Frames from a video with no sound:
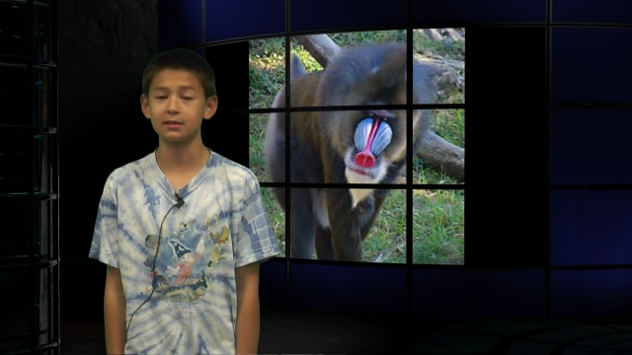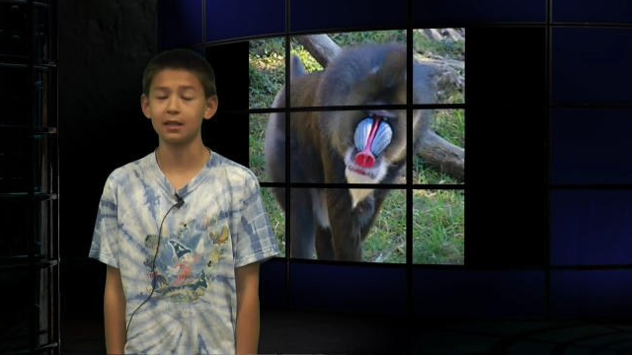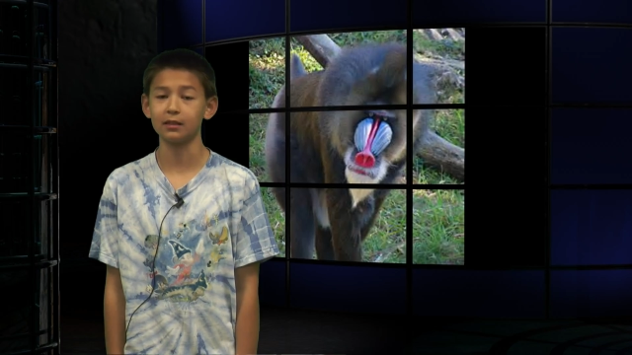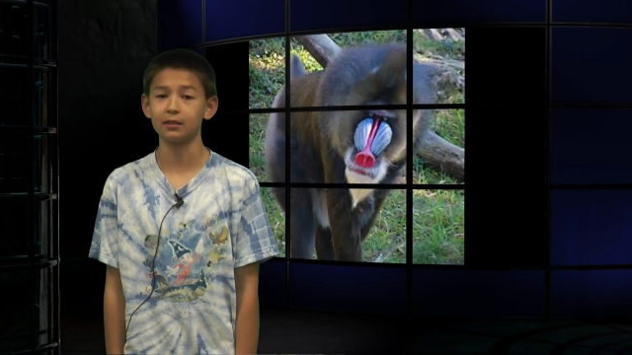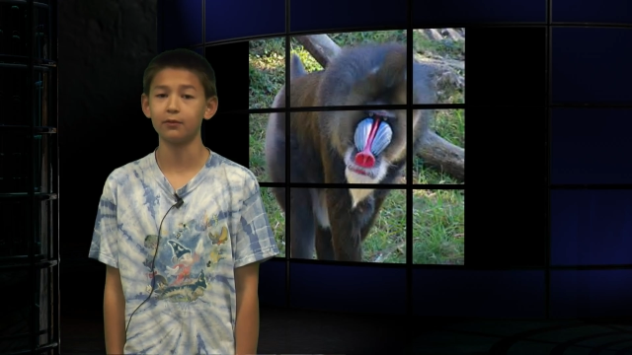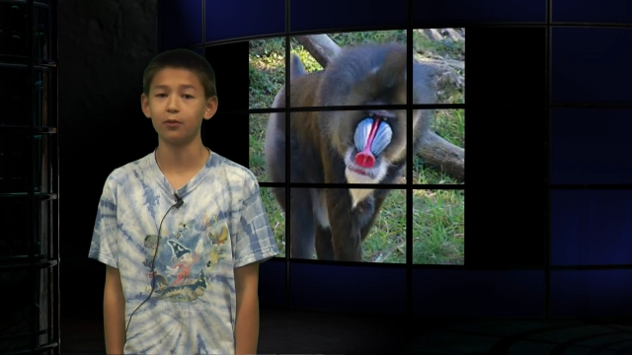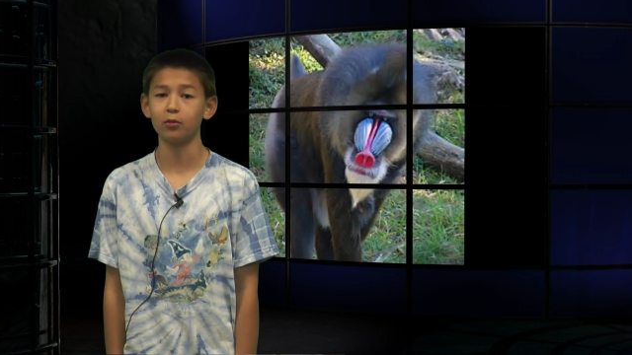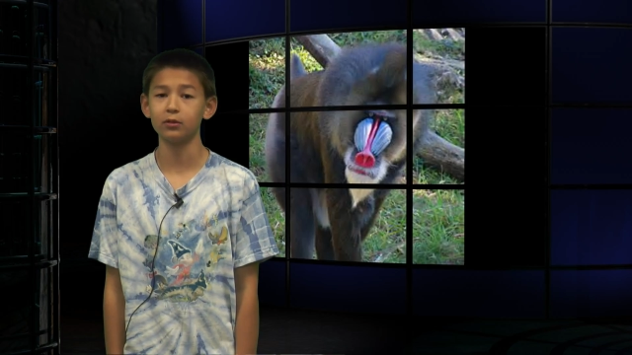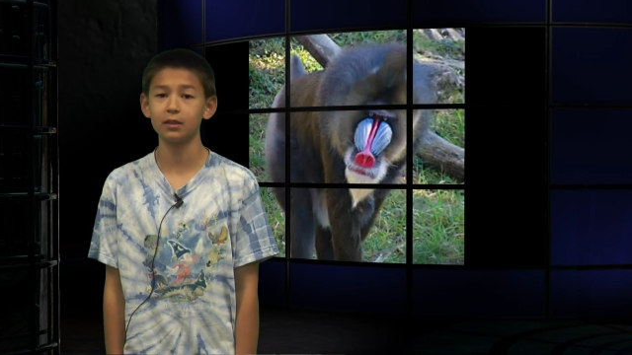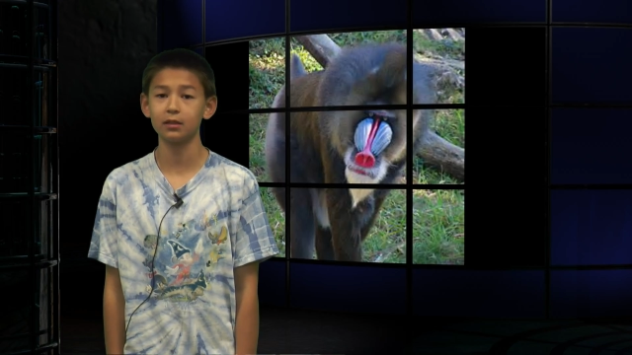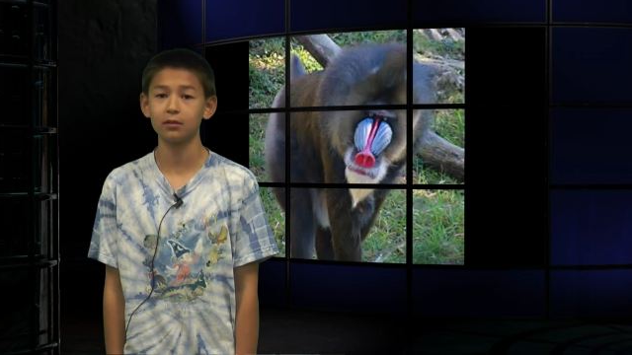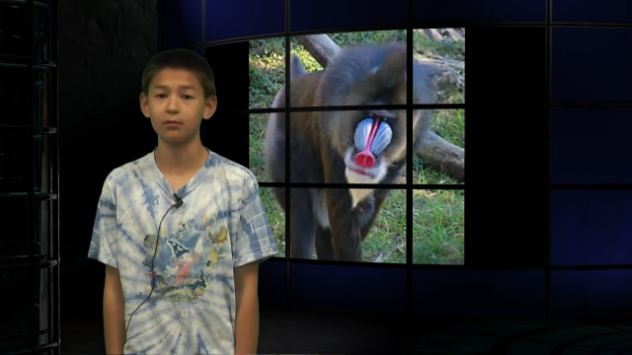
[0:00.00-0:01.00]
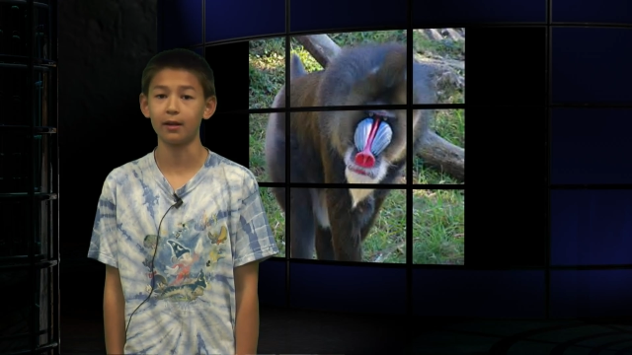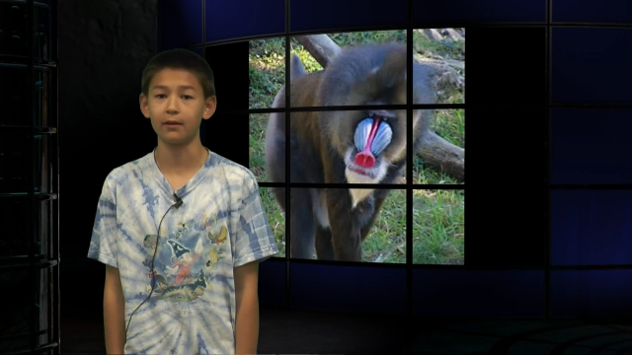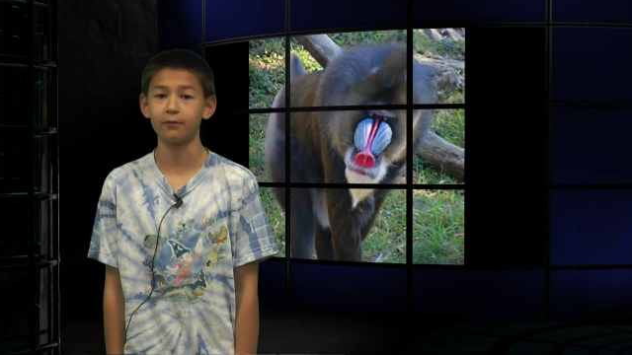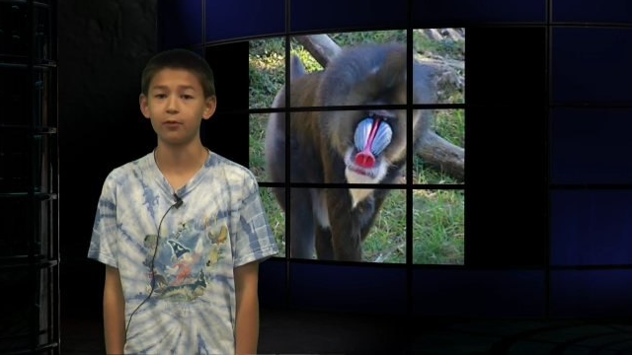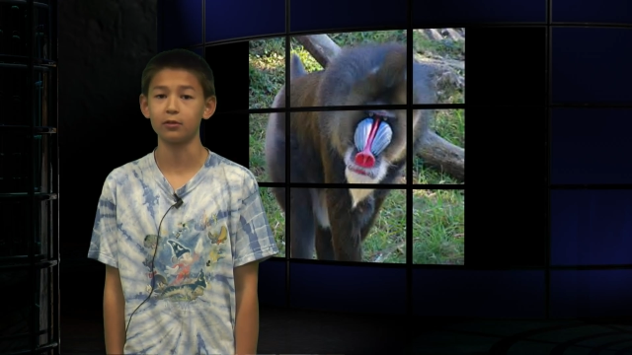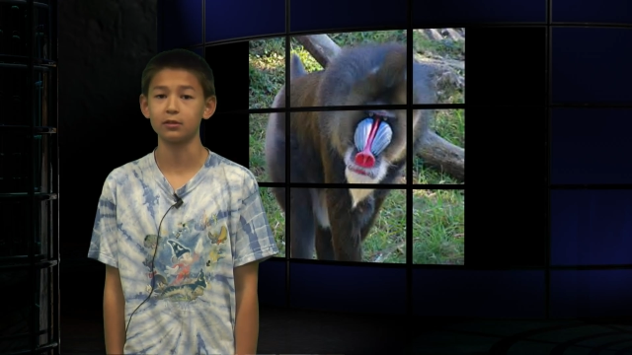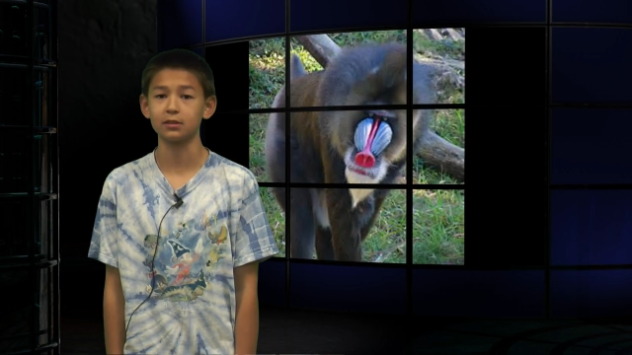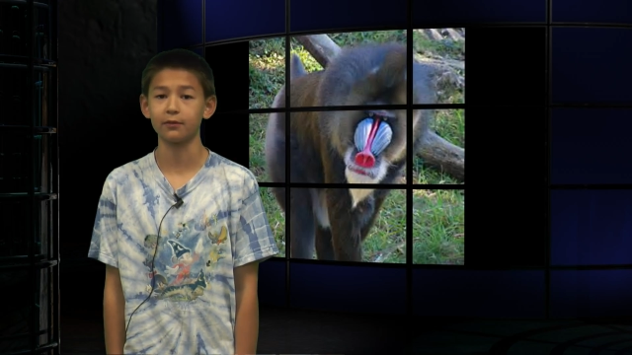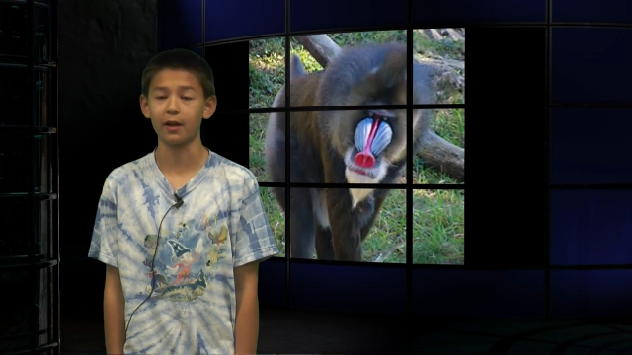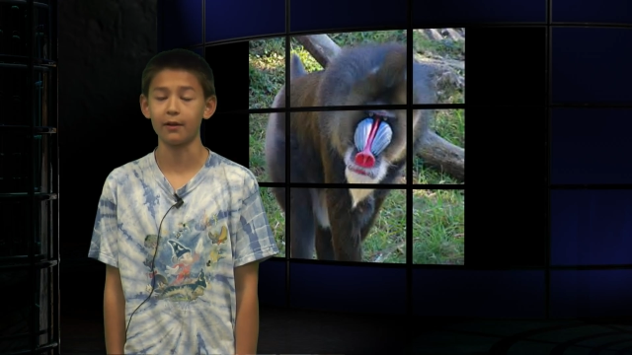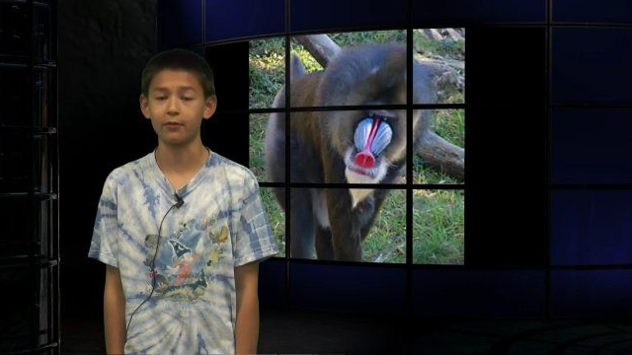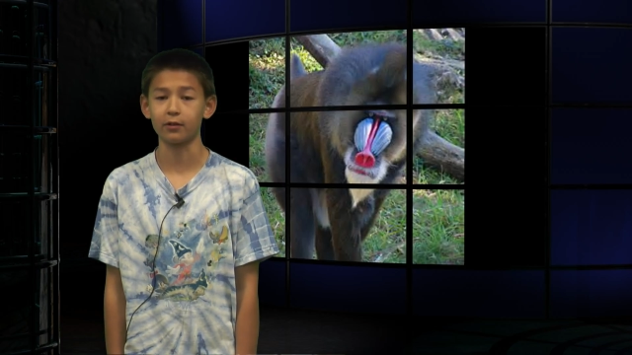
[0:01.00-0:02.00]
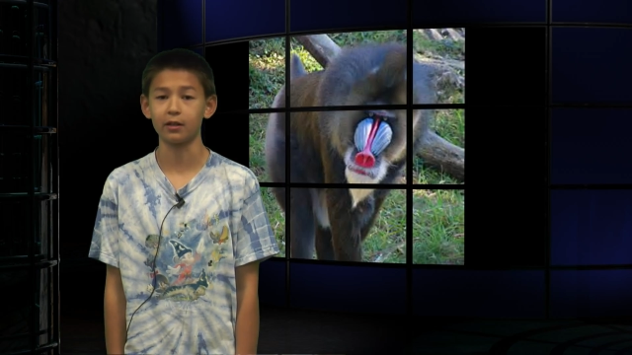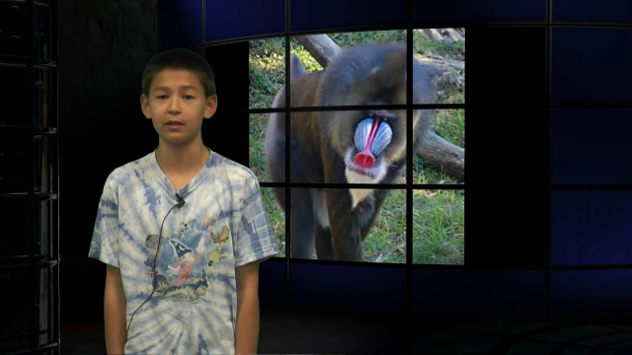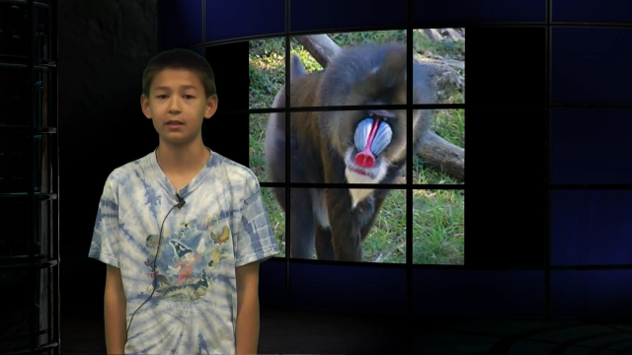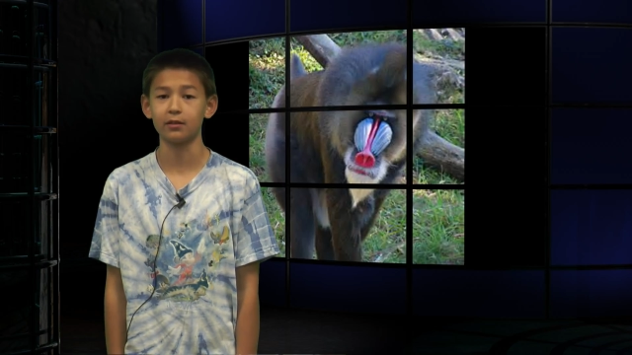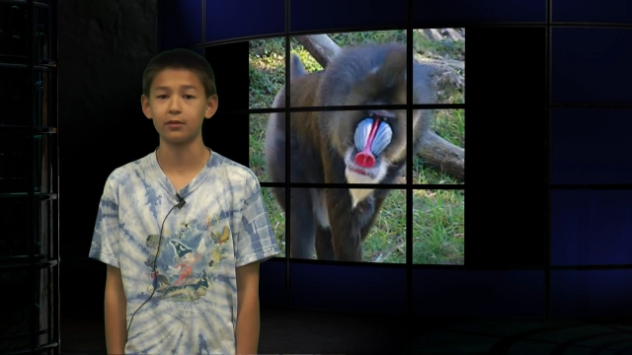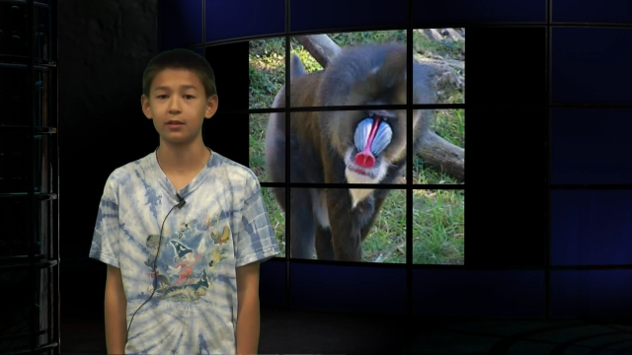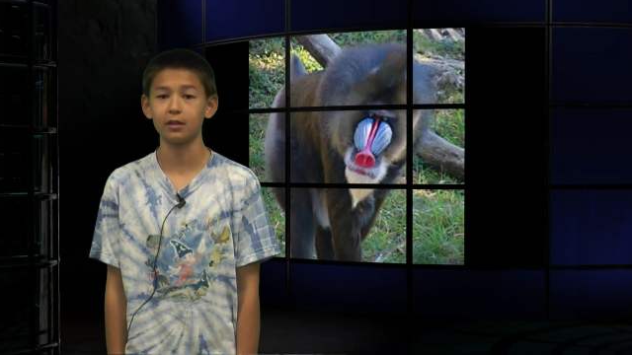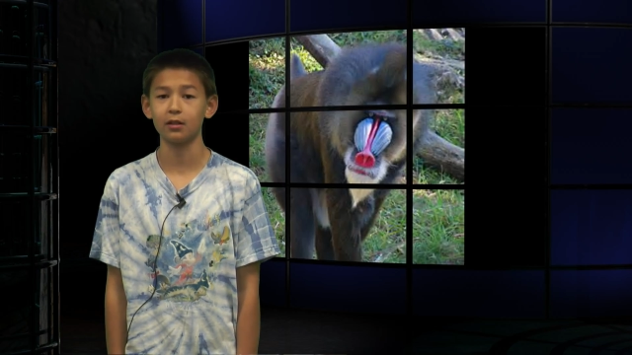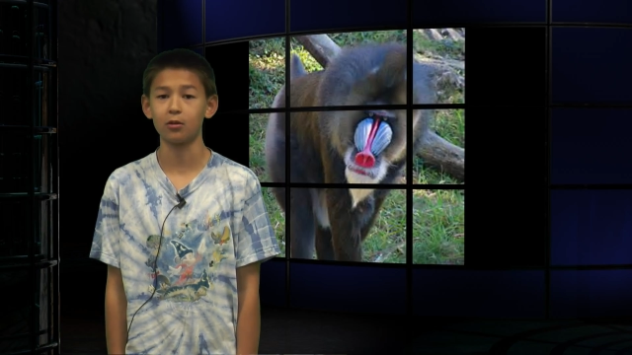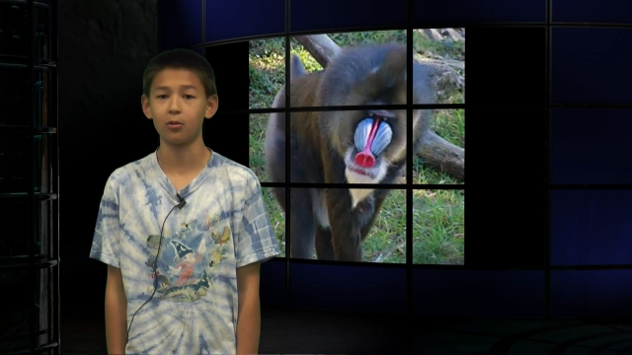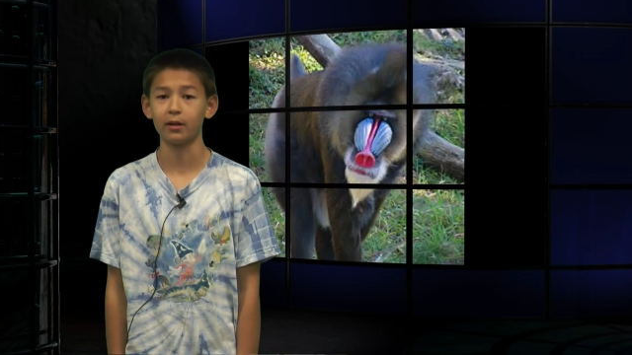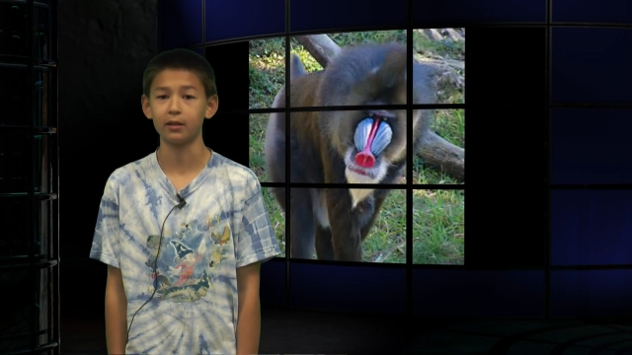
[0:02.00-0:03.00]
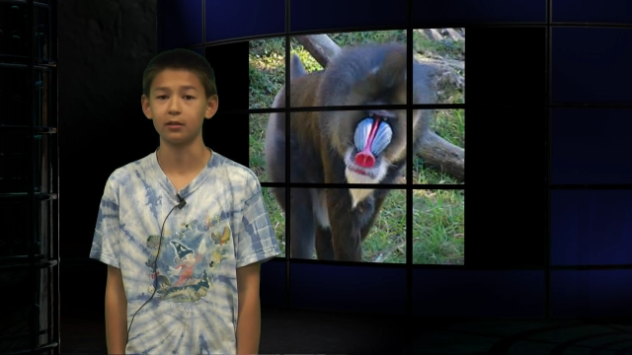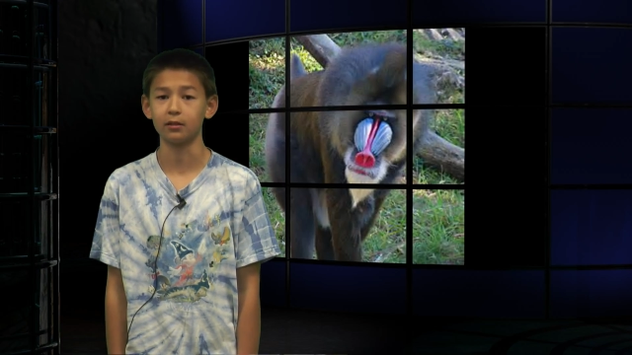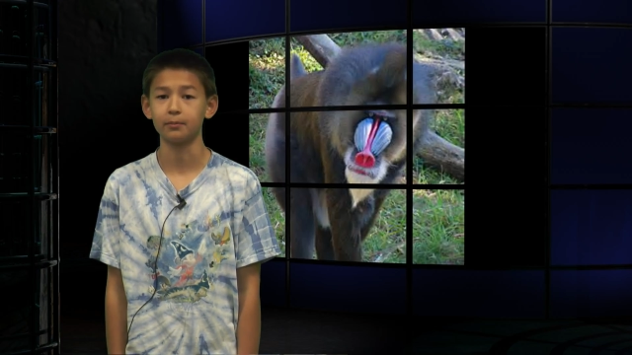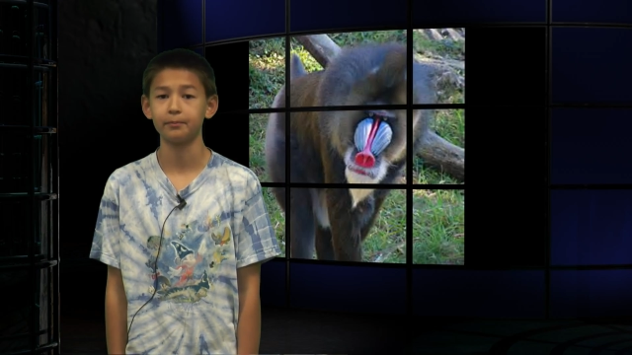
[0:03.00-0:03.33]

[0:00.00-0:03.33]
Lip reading: that live only in the rainforests of Africa near the equator.